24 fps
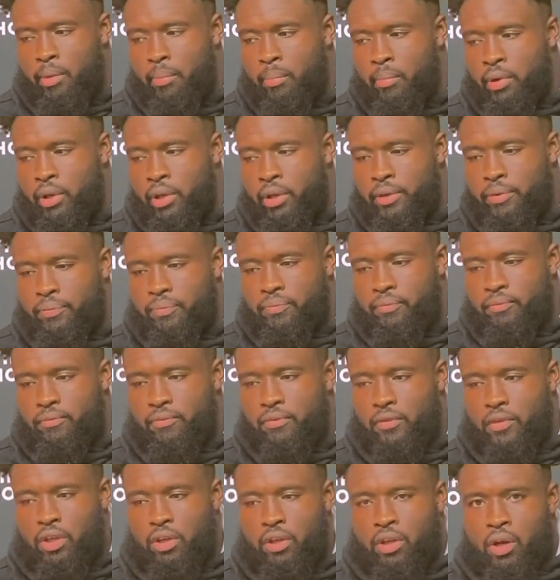But,
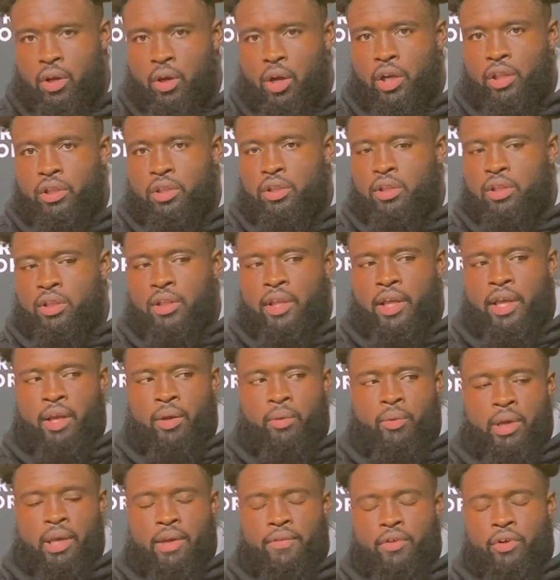you know, other than
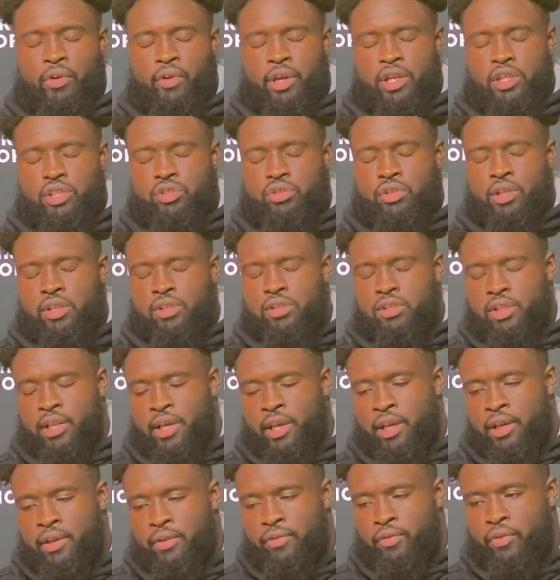that, we have a great strength
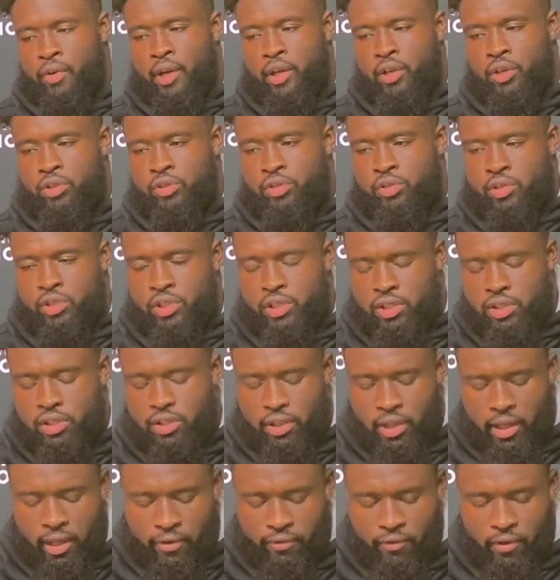staff, great nutrition
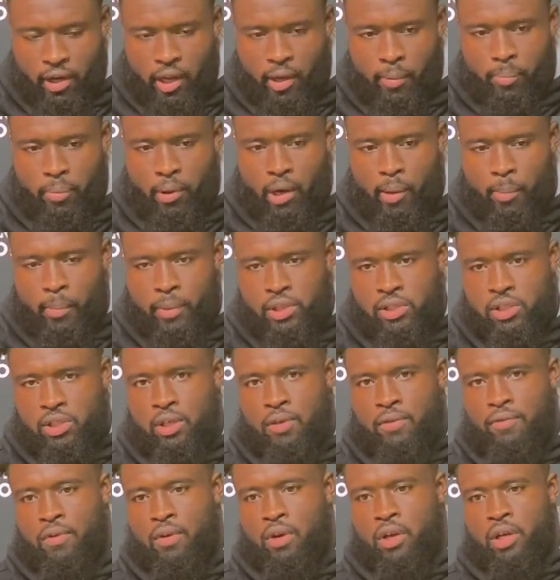staff, and I pride
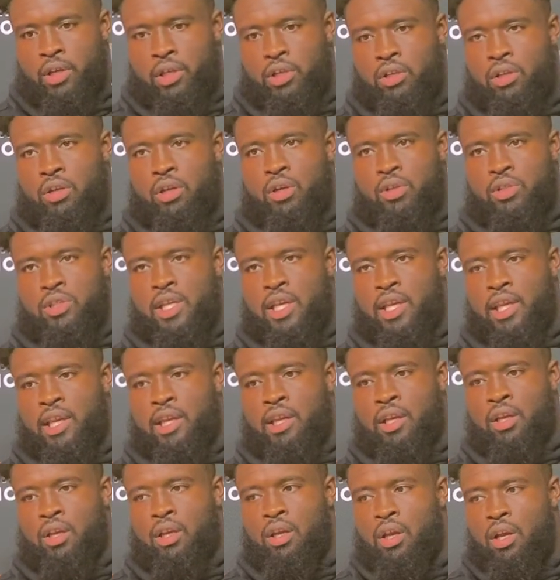myself on, you know,
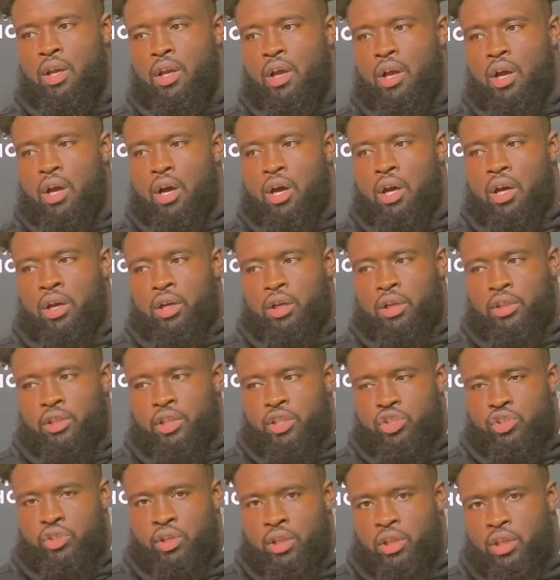taking
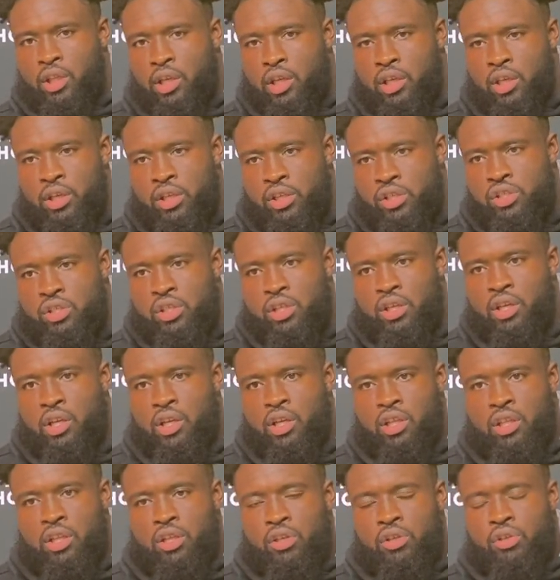the strength and conditioning
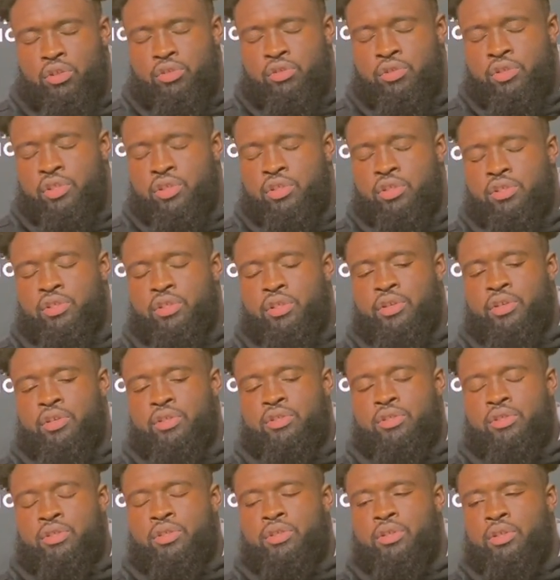and the nutrition
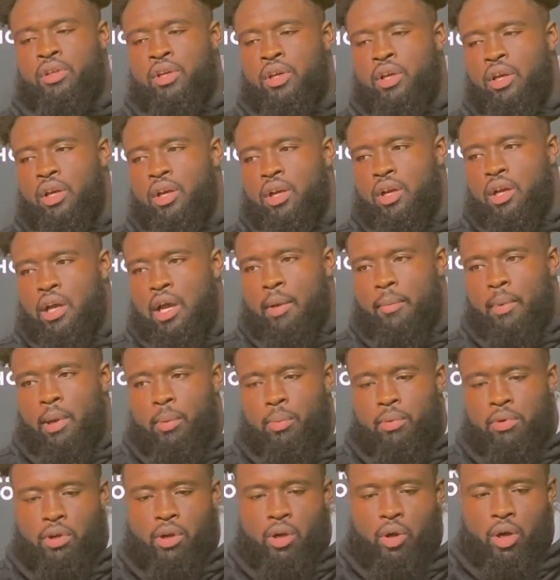seriously. I'm
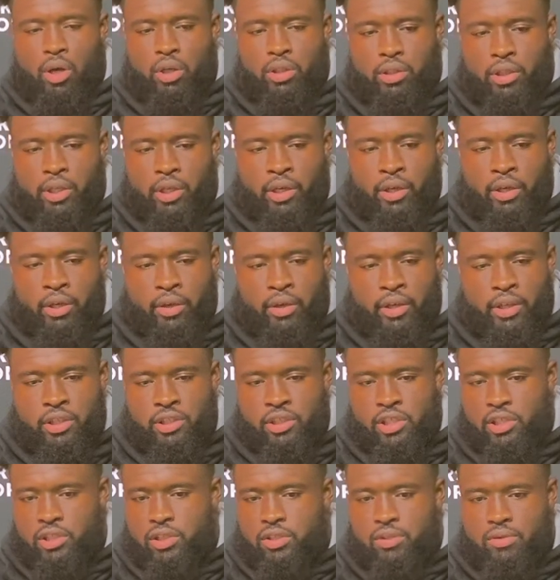able to go out there and
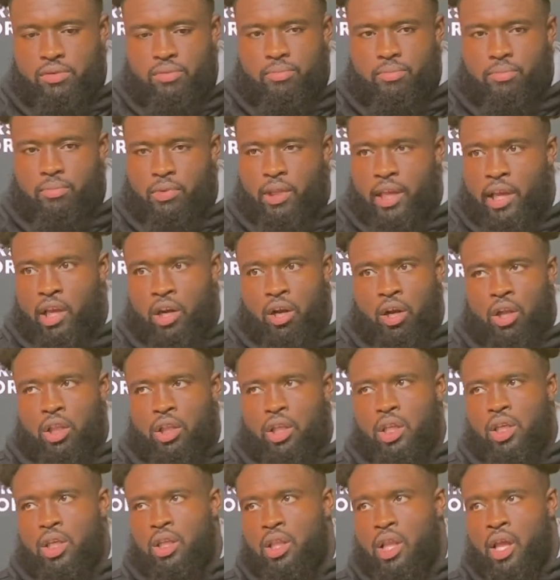just lay it all
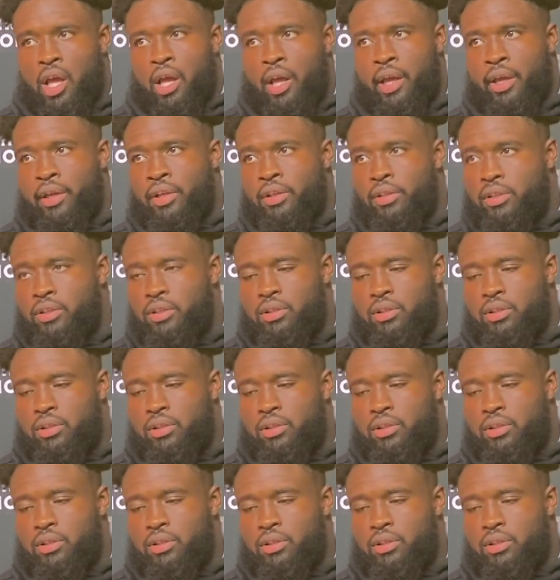on the line.